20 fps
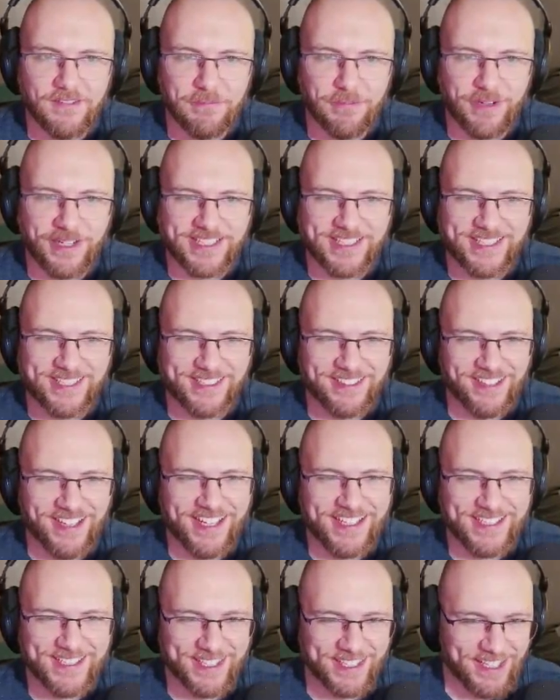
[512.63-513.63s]
Brecht still
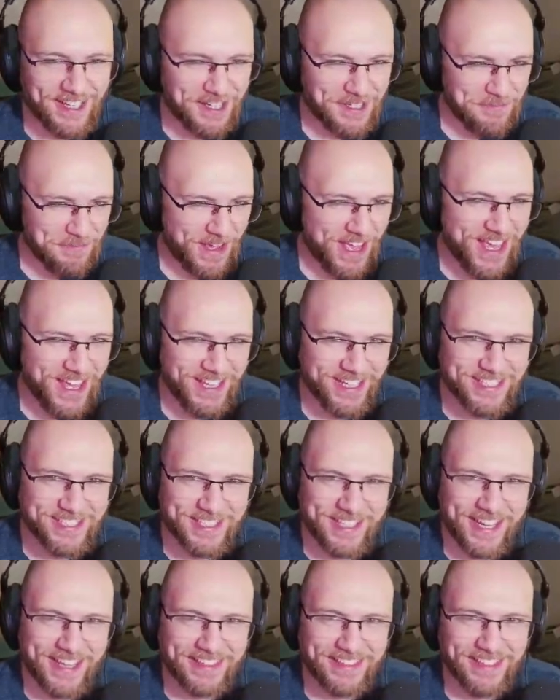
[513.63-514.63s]
has the
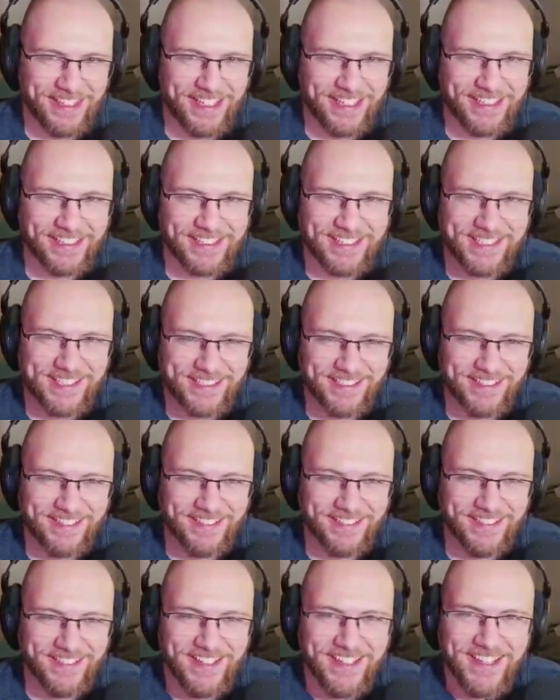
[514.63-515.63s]
unmatched athletics.
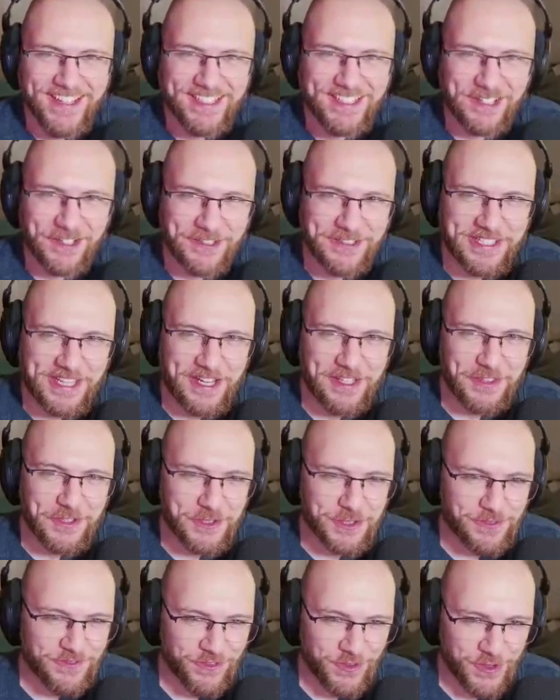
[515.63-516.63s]
Turns out
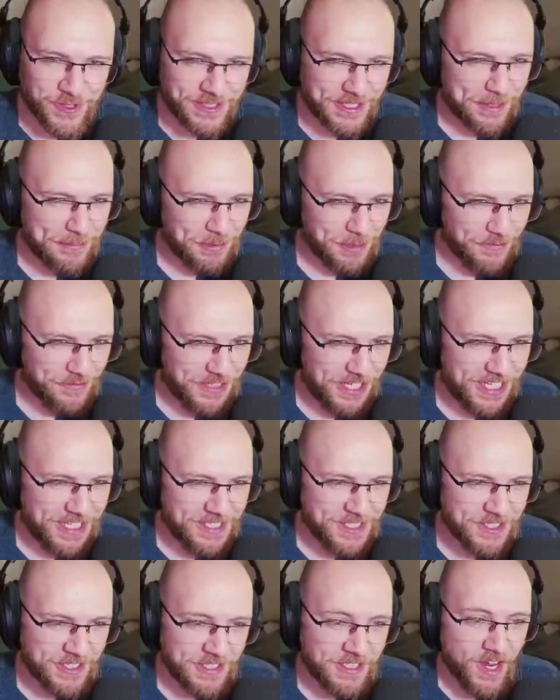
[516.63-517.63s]
those first couple of
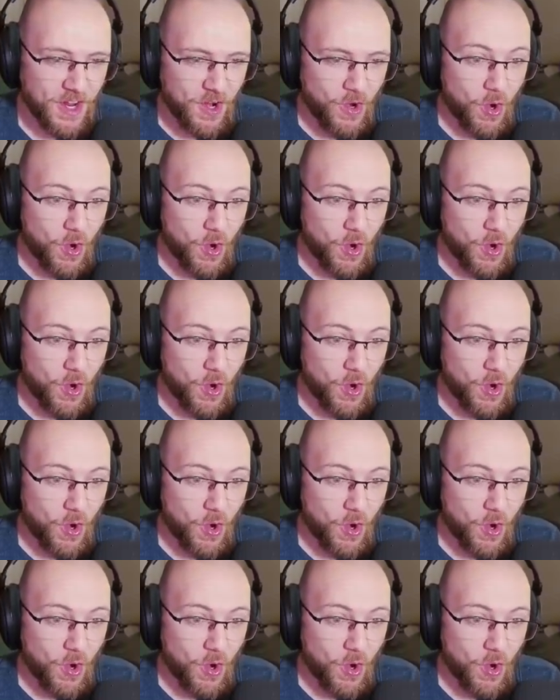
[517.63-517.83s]
days just...